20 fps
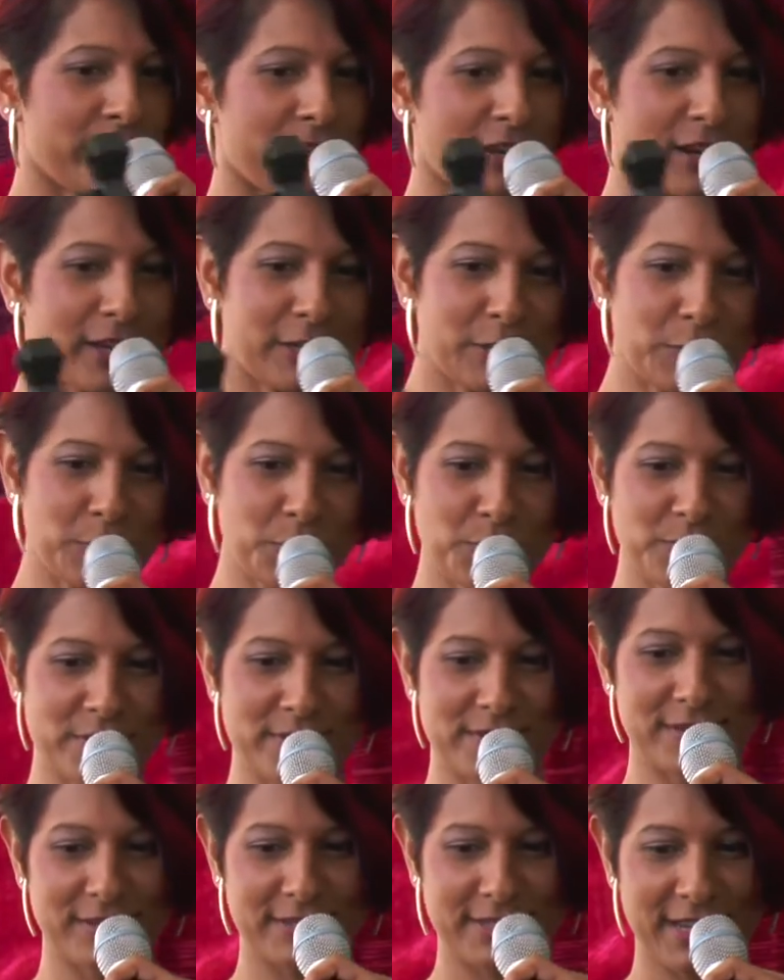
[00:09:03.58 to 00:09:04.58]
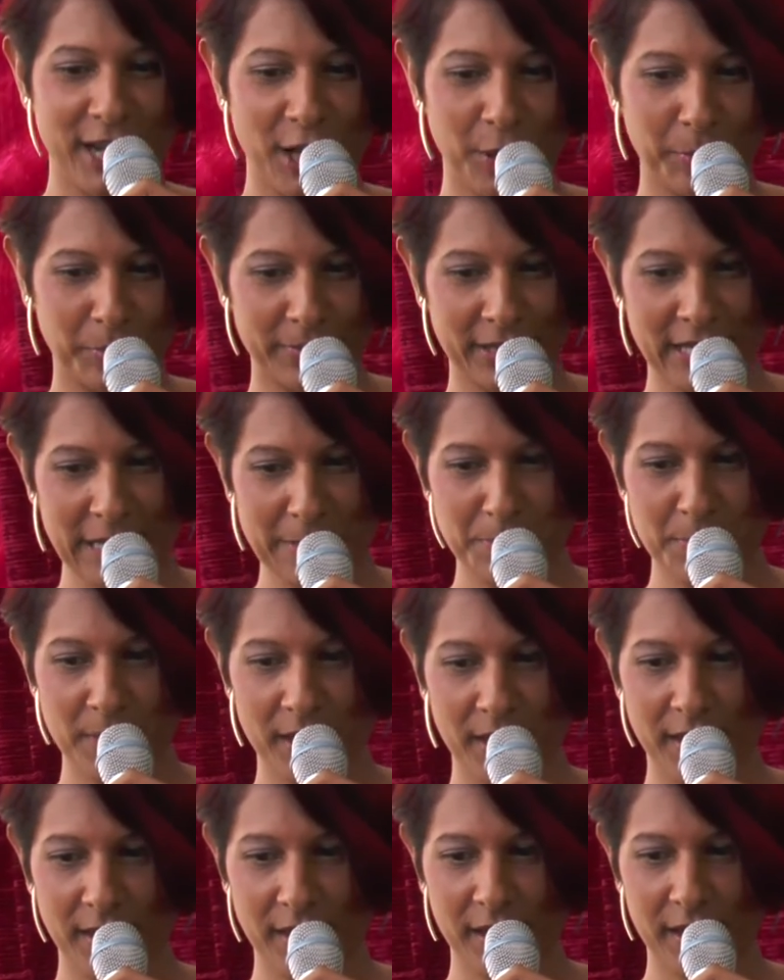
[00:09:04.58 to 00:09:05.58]
that I use to help keep
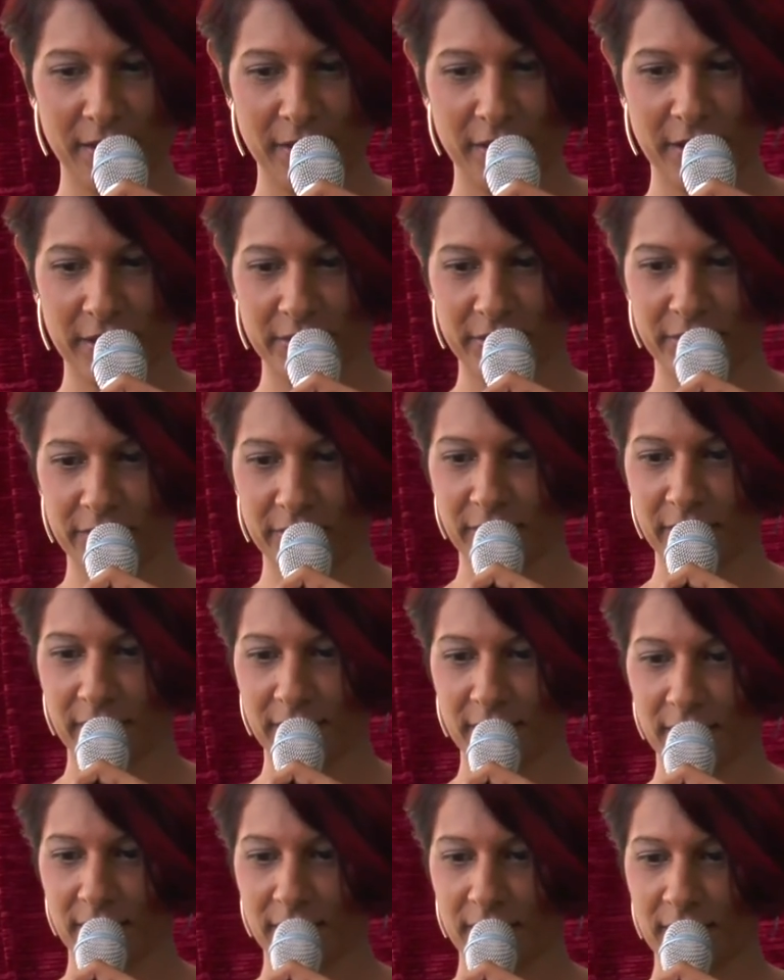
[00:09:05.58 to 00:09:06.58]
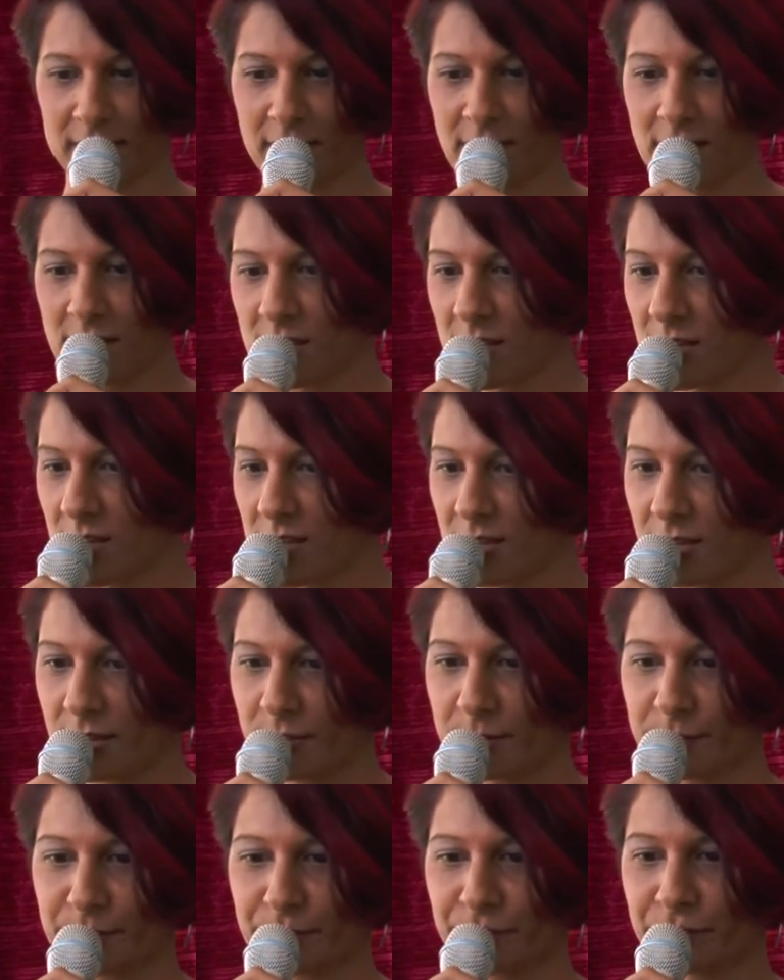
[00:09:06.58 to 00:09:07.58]
me in this uh,